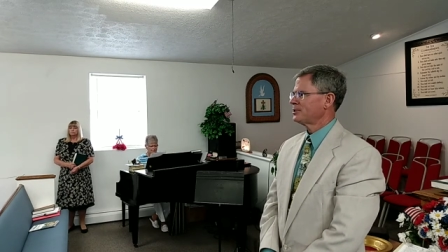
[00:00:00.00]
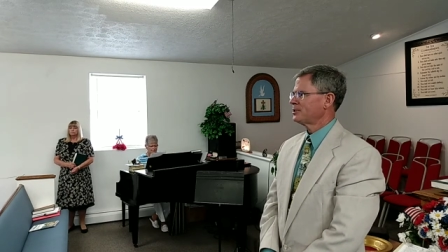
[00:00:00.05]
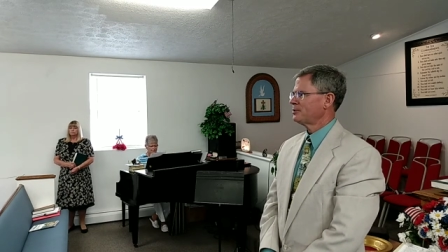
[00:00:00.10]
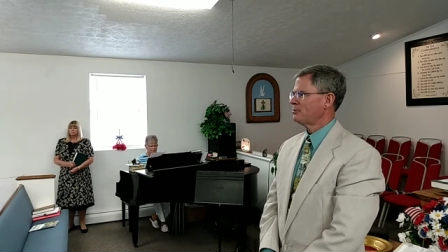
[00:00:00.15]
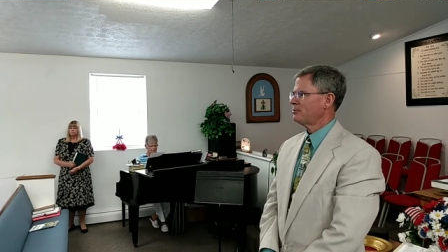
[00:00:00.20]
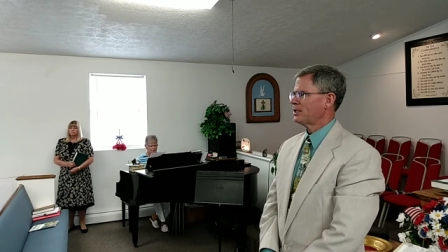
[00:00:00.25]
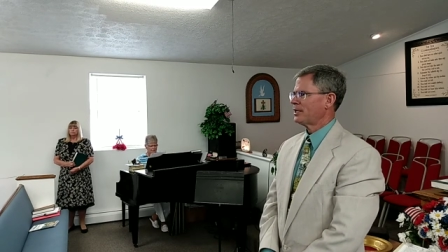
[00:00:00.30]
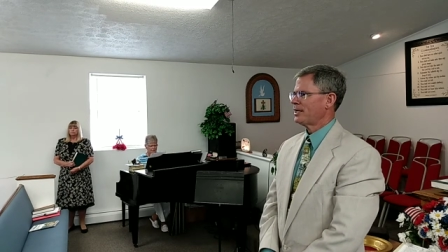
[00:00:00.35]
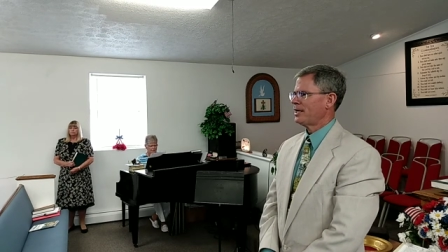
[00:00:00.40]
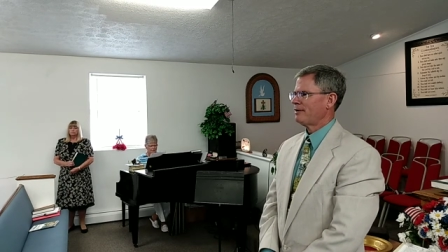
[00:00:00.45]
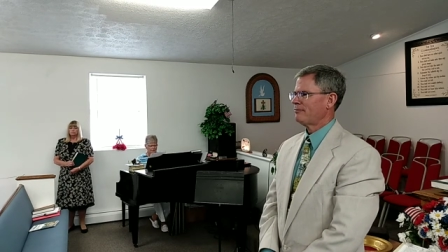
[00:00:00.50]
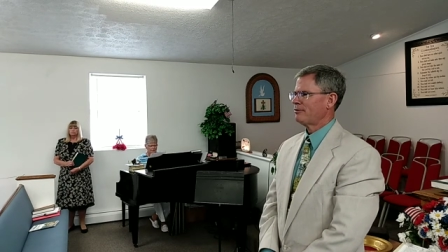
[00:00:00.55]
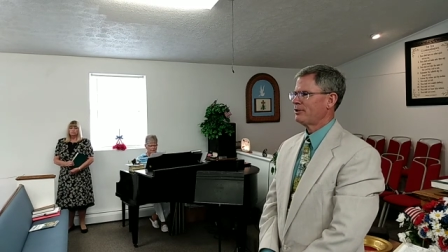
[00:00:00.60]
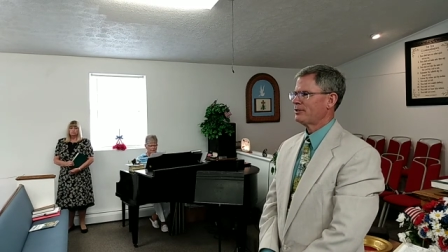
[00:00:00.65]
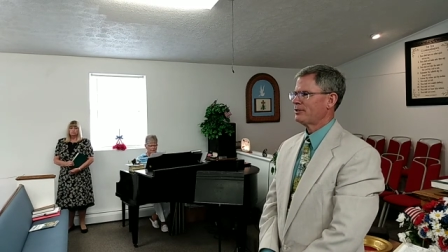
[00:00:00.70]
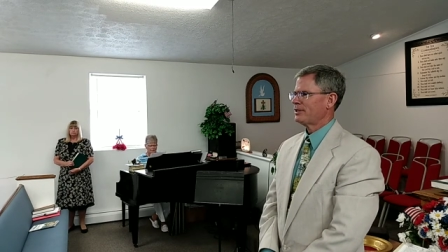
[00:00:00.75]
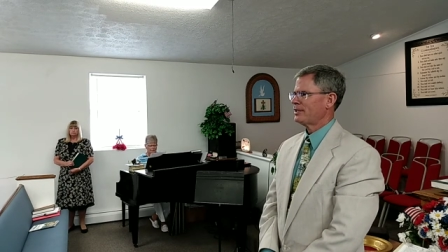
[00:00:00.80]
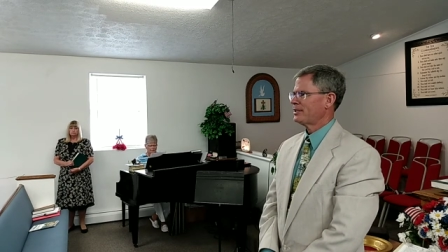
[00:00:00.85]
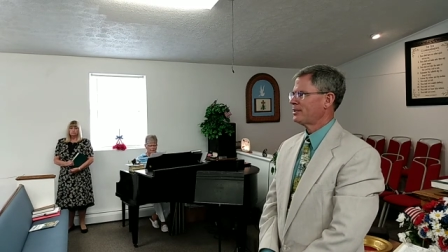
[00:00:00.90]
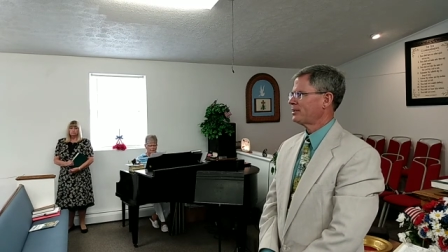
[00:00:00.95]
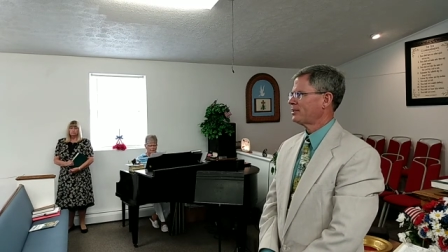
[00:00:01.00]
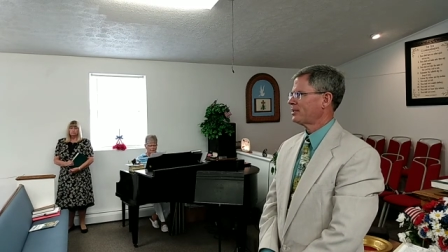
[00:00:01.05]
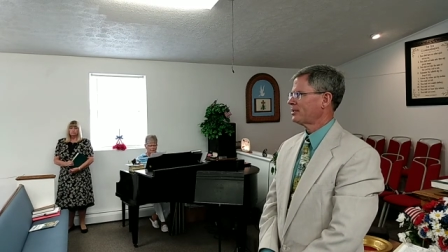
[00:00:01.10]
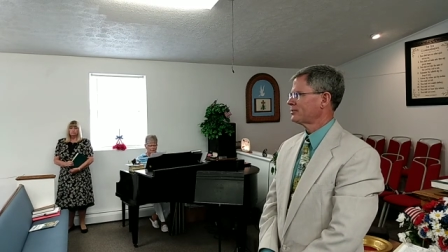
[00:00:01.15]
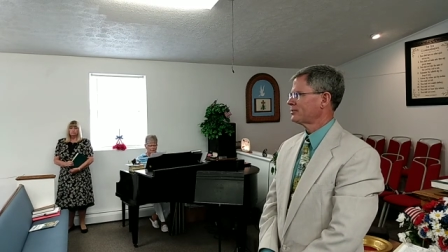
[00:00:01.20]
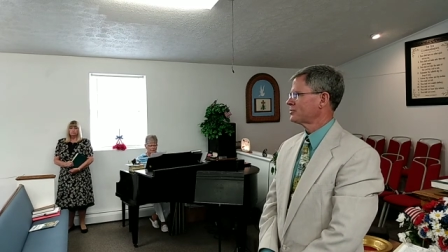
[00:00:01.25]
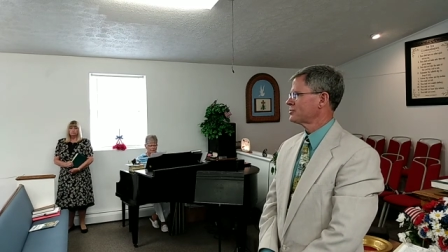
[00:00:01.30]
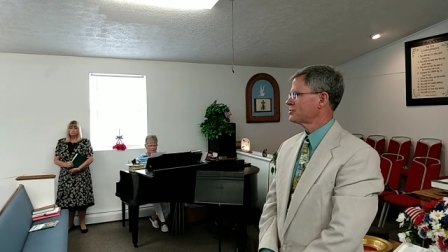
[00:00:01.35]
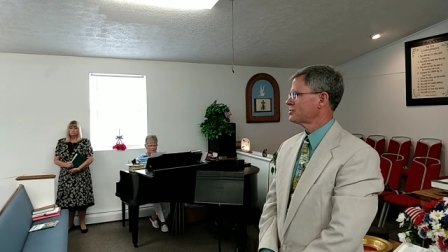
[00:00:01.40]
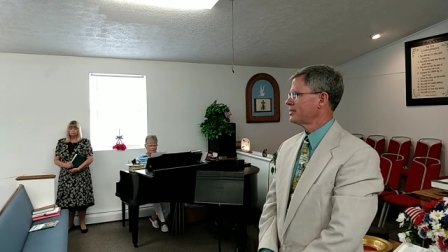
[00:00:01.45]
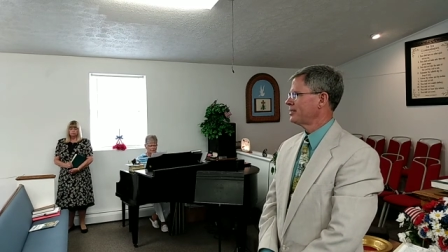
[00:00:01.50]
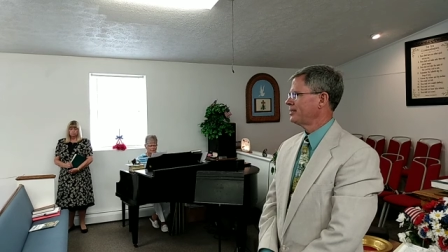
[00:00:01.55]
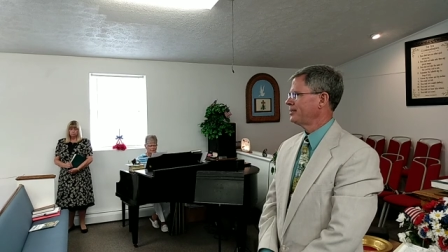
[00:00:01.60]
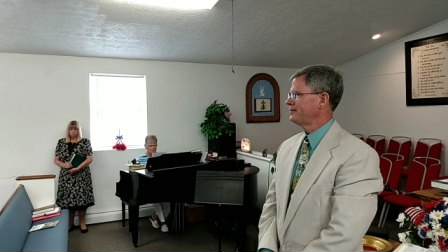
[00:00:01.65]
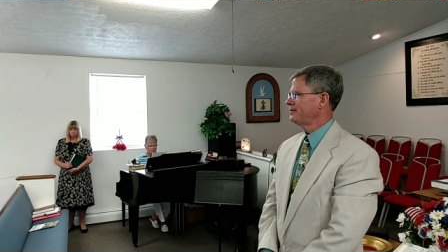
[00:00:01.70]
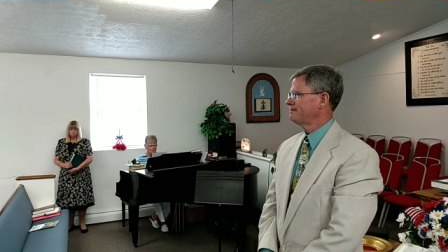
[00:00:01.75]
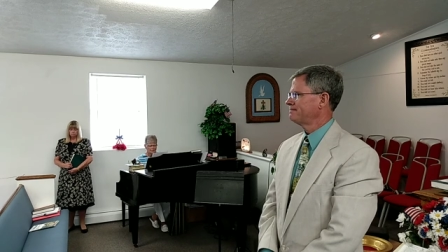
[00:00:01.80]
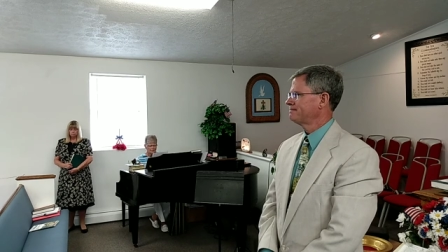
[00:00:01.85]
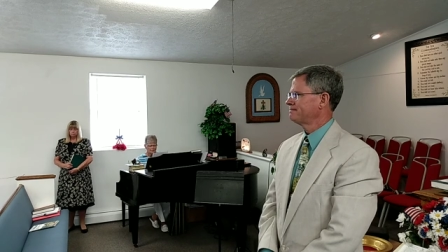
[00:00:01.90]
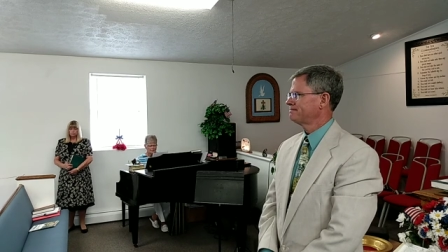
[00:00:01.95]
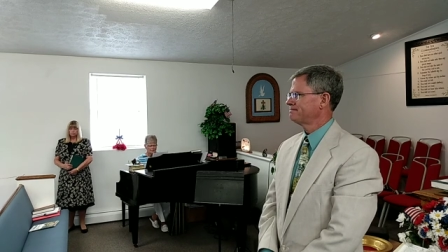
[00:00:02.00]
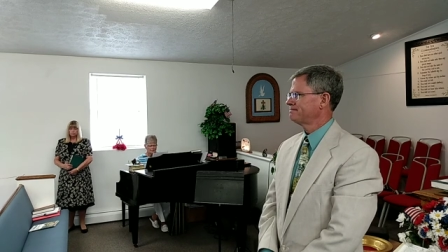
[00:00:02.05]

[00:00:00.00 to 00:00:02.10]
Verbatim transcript: Anybody have anything you'd like to say?